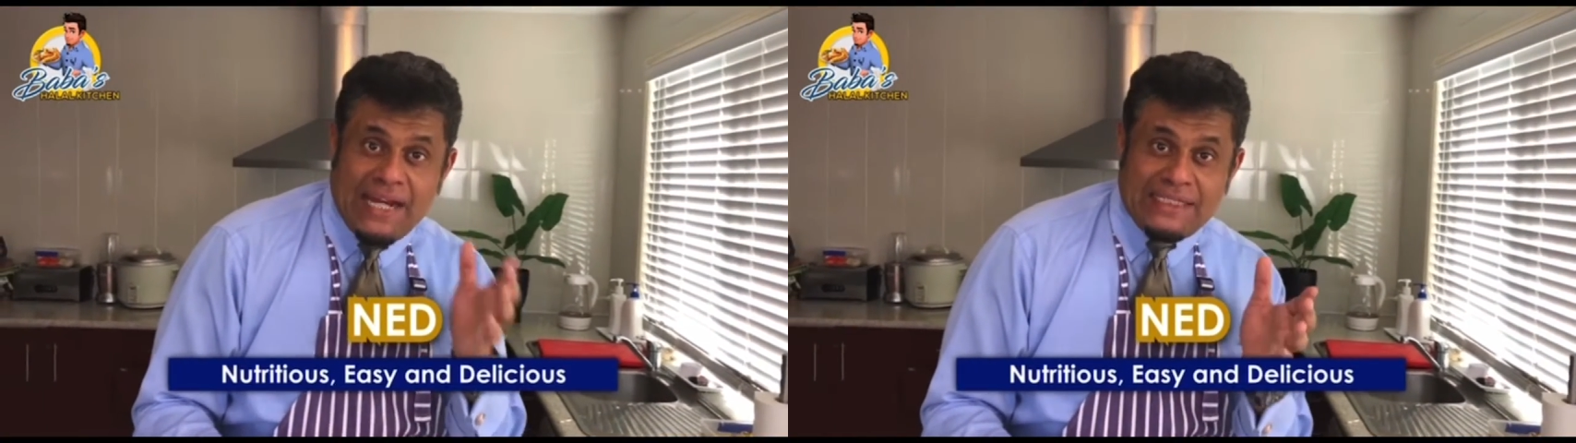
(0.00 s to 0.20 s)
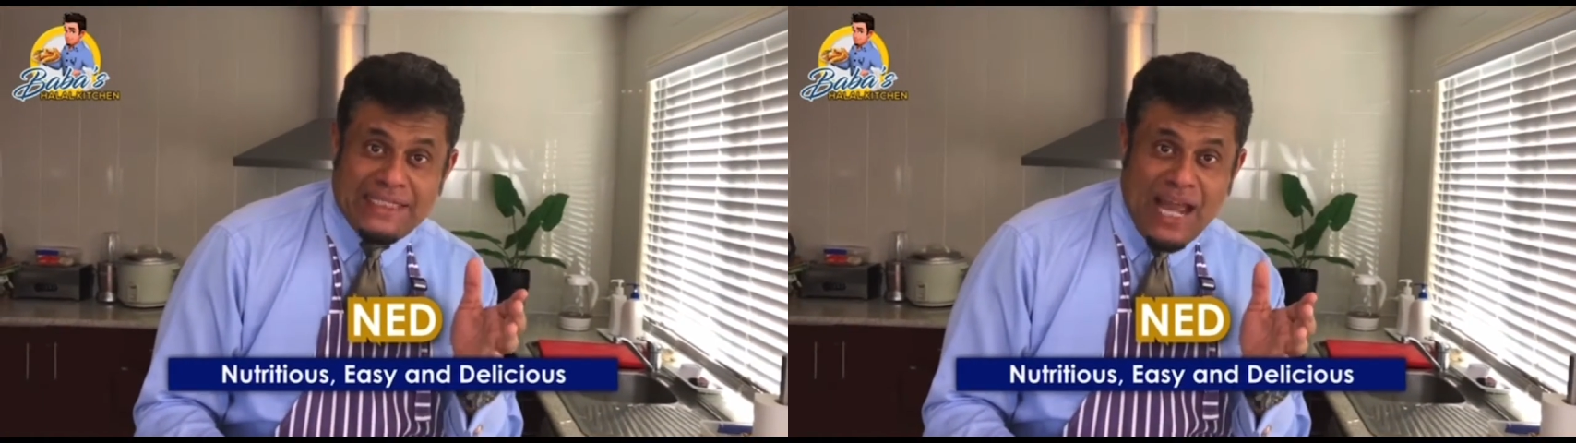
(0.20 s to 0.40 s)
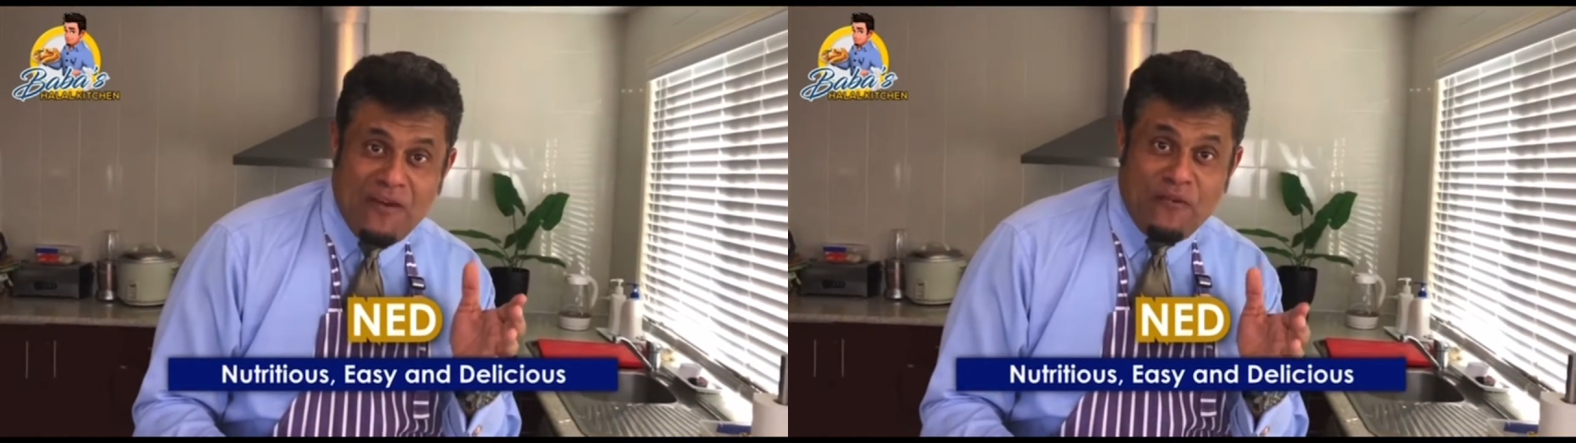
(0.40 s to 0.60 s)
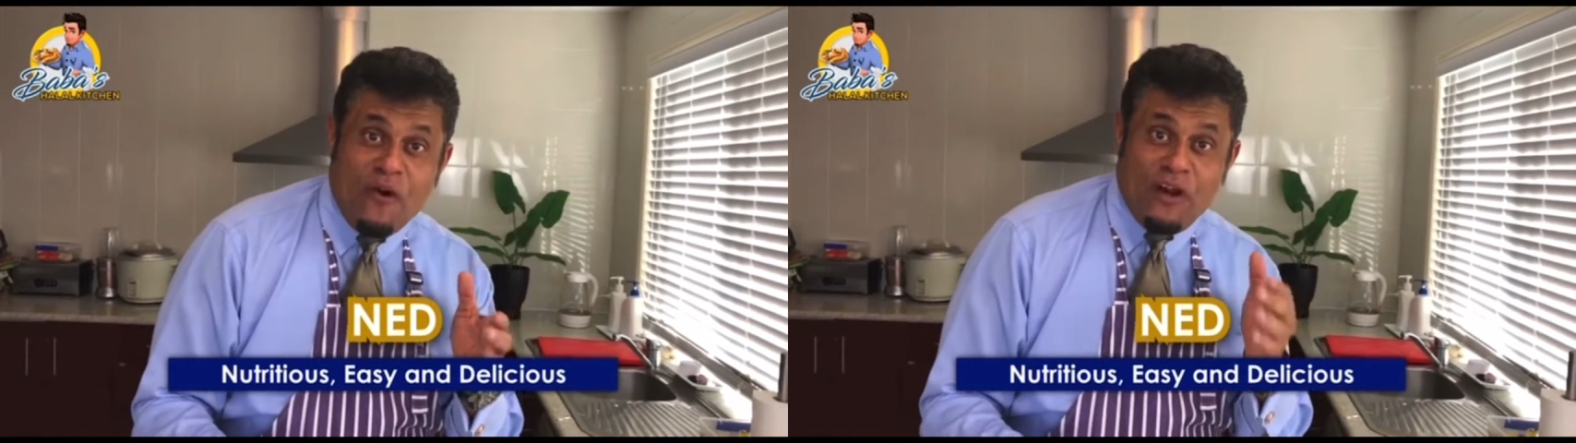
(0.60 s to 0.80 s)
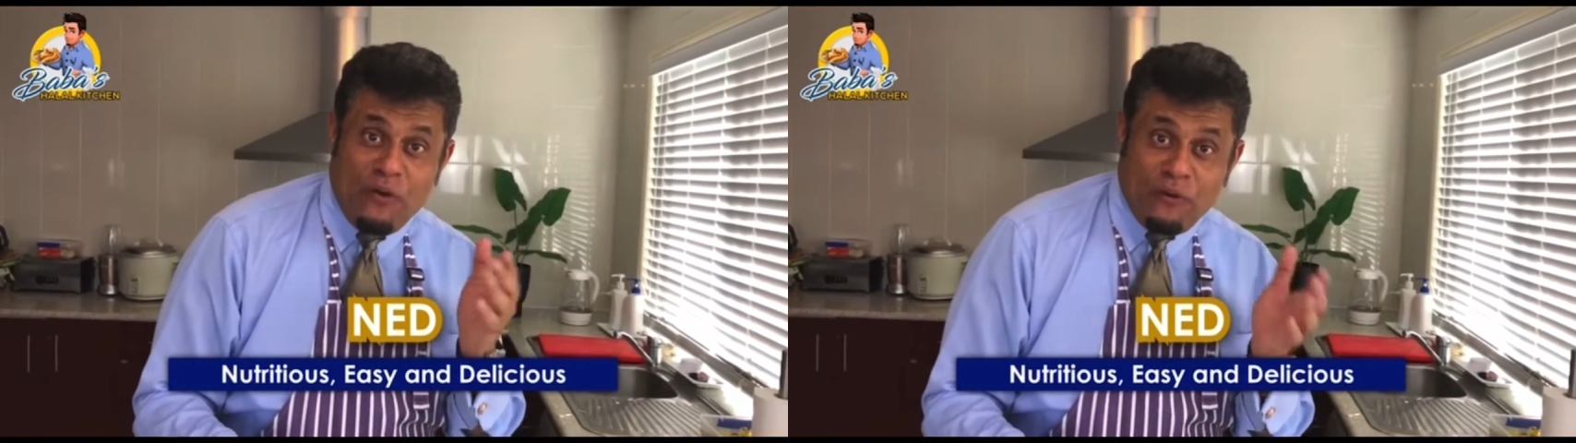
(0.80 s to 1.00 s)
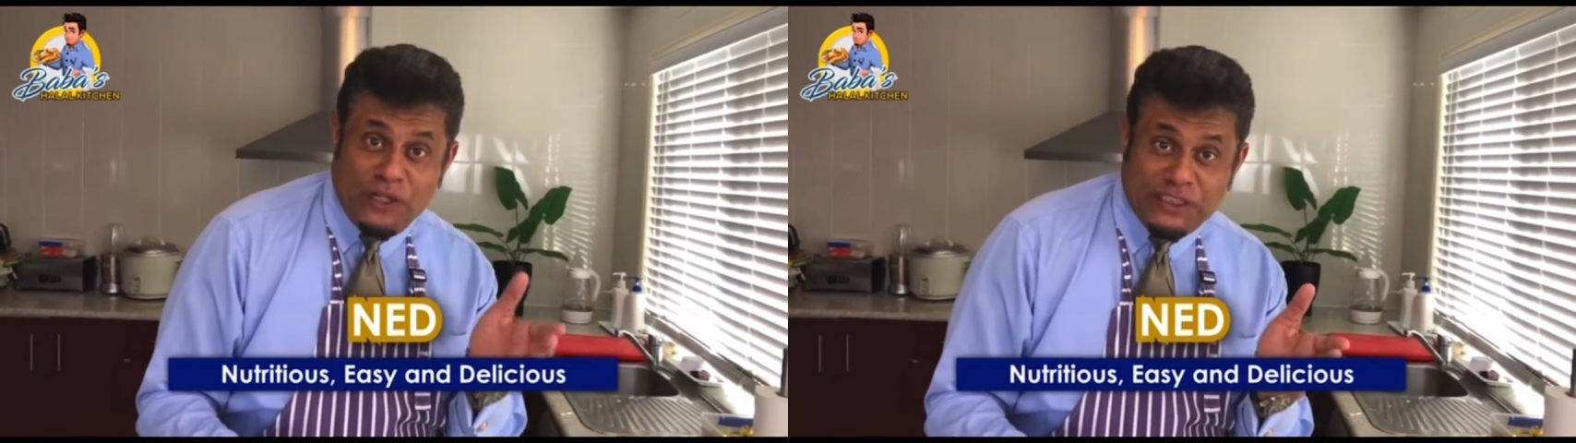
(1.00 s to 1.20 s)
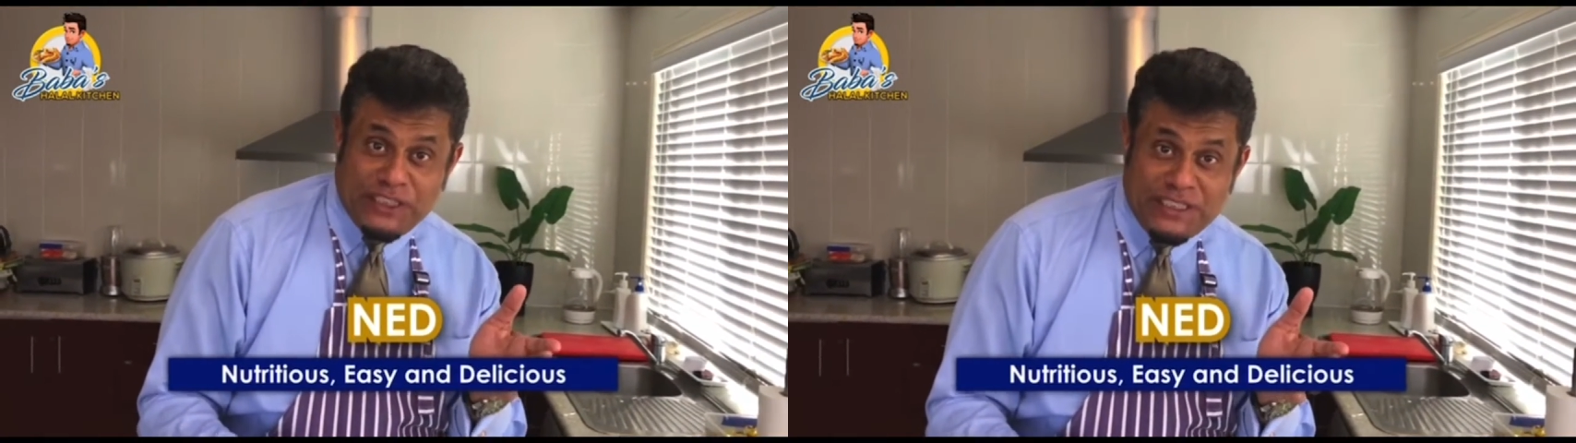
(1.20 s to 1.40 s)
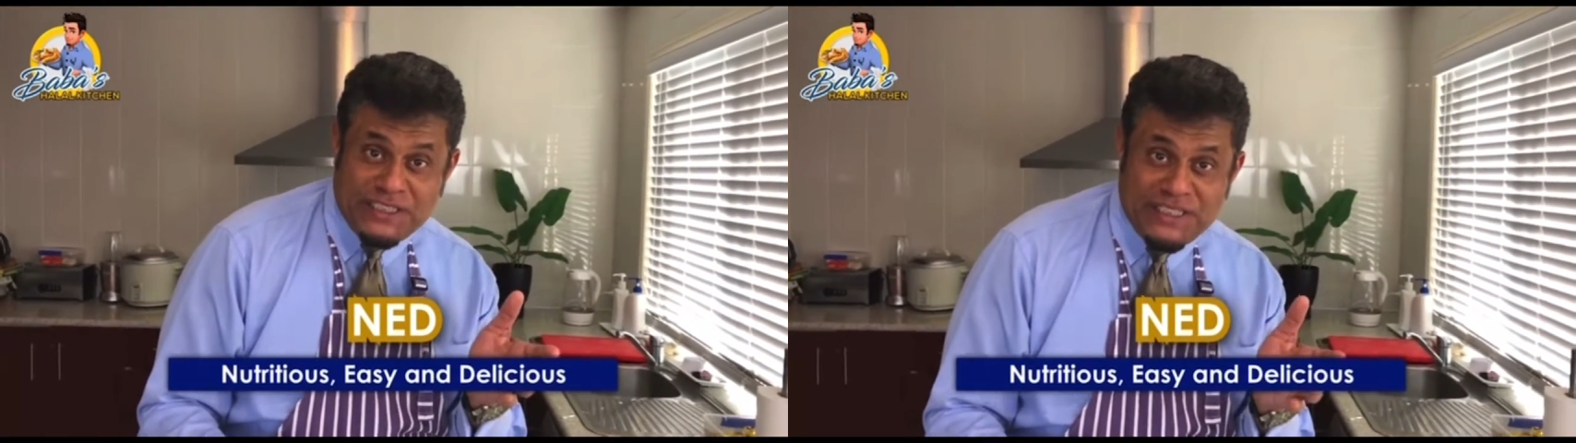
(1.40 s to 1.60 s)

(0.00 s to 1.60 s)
stands for nutritious,